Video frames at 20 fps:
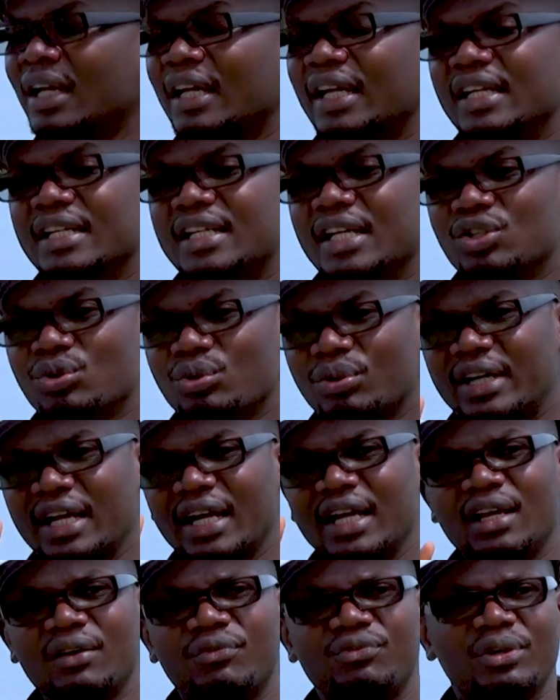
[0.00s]

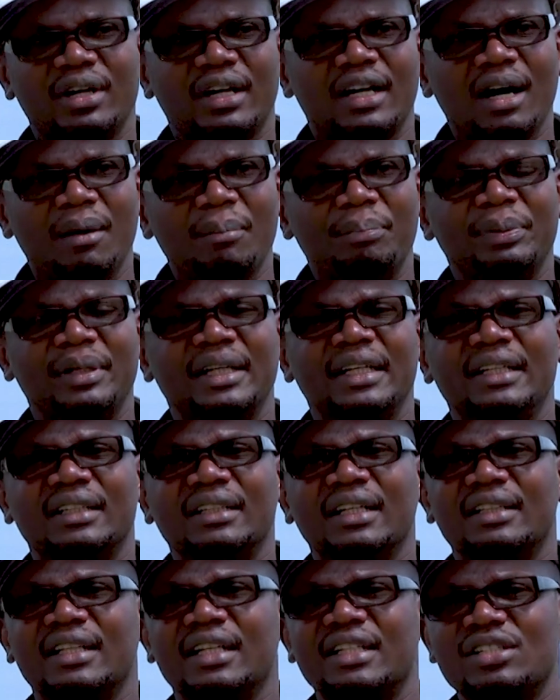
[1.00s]
if you're a company
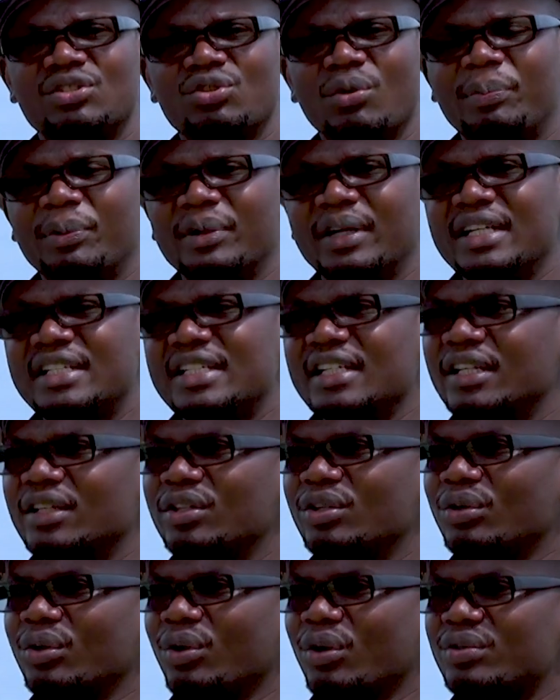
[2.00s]
that is operating
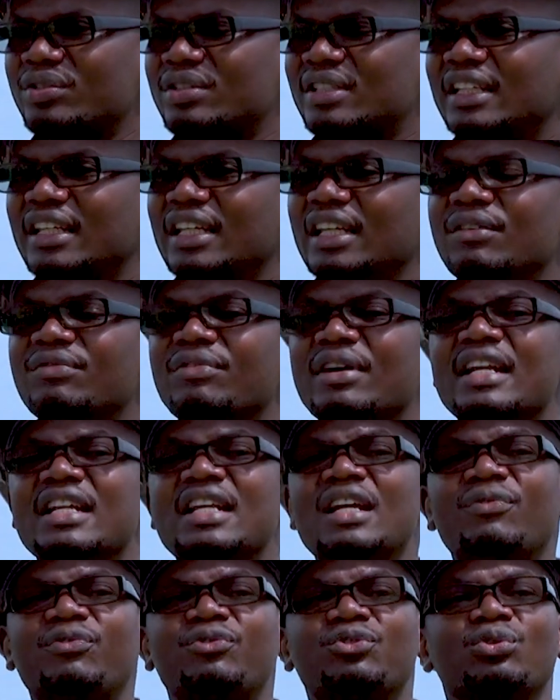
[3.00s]
in the North Sea, even
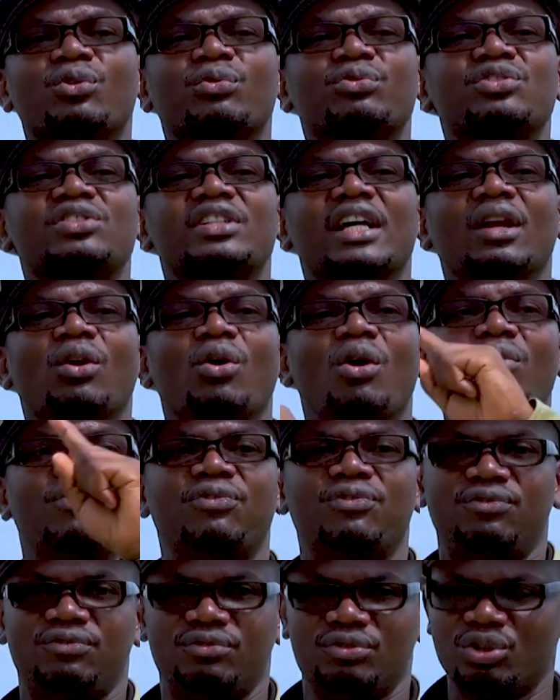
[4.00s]
if you sell
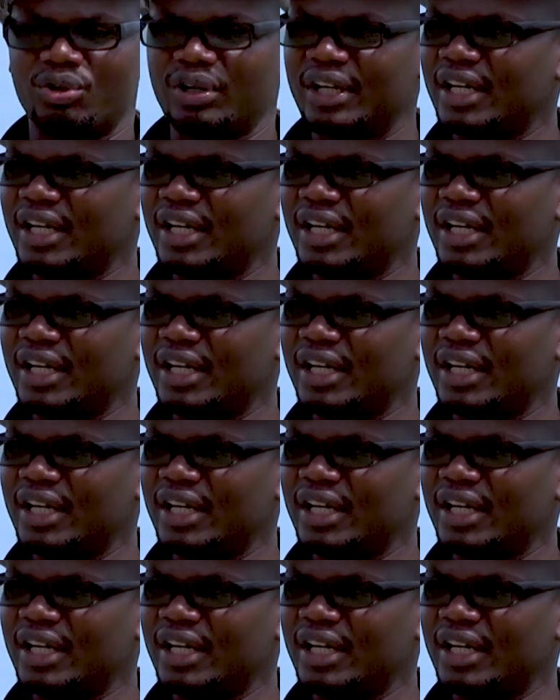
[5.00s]
off your